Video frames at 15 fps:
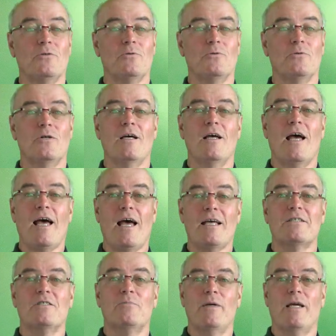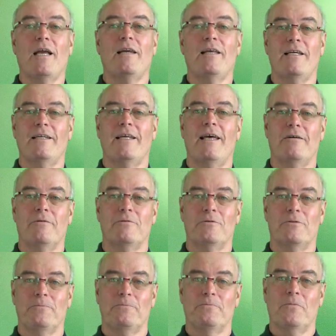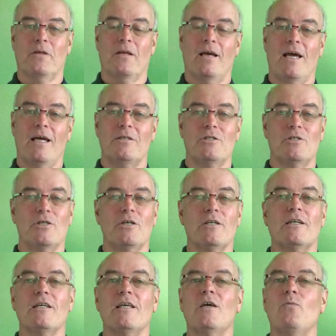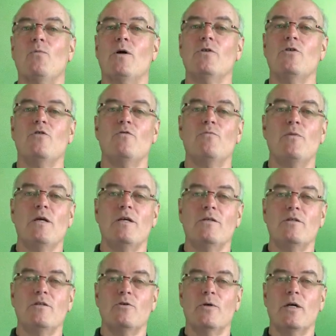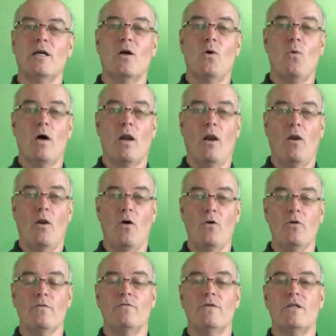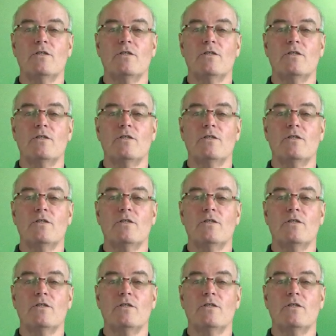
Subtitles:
tool has to be cleaned out. And certainly when you've been doing quite a lot of